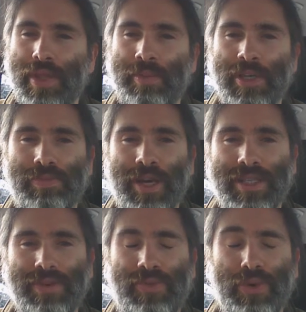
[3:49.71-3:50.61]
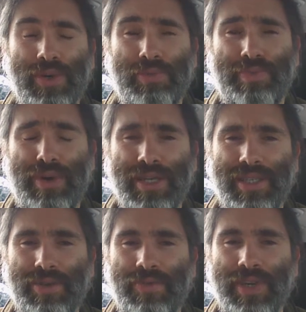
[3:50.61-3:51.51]
the most practical
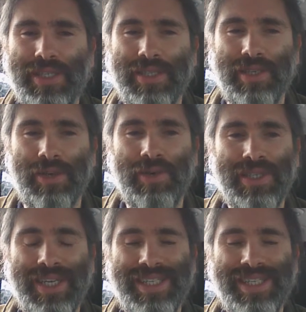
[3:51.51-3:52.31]
practical thing to do is,